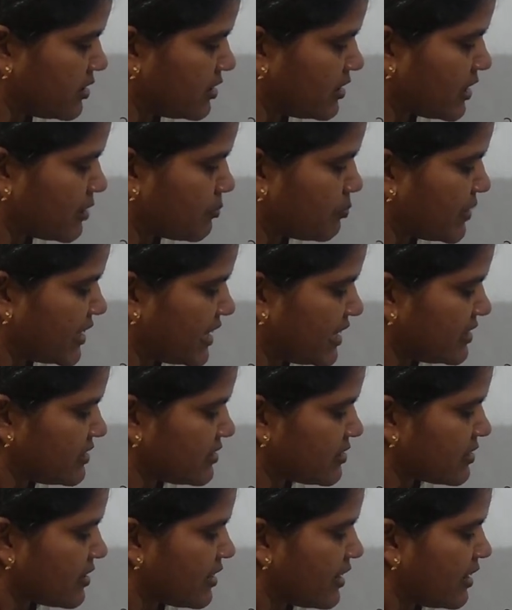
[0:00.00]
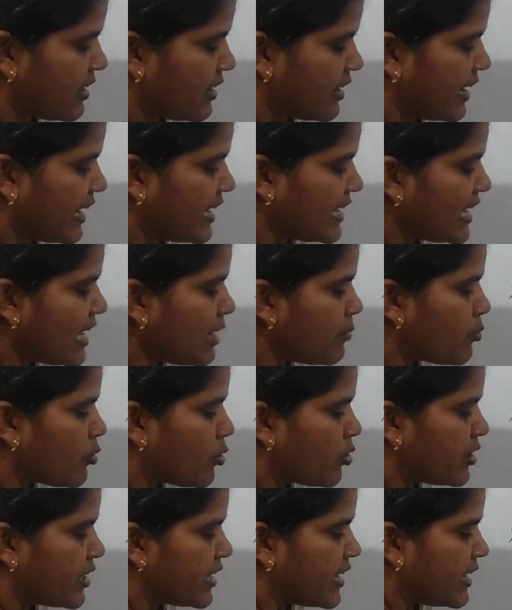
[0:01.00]
That means any
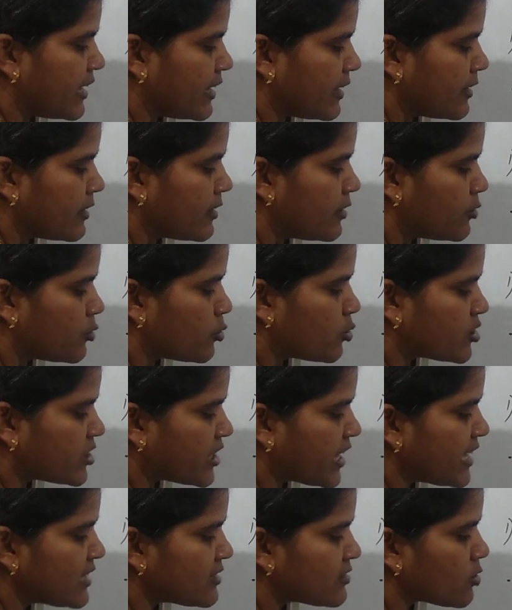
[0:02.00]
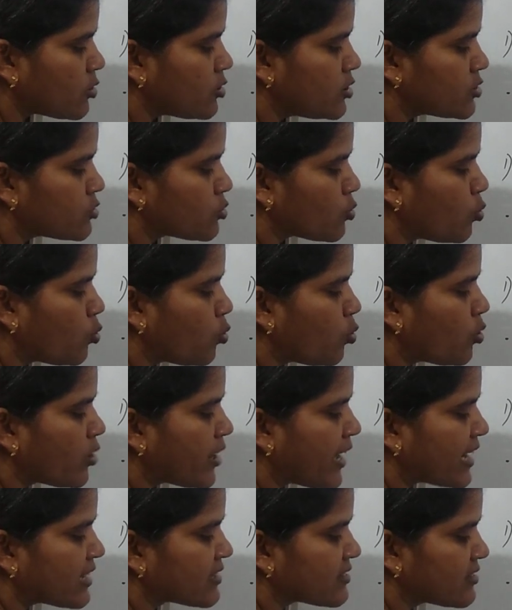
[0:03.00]
body rotates on its own
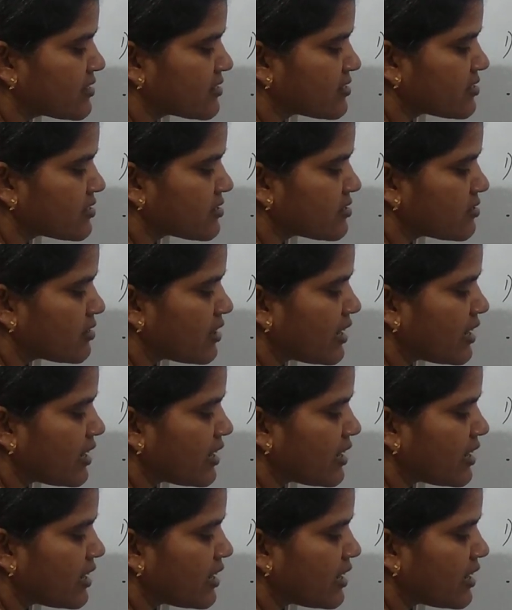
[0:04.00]
axis.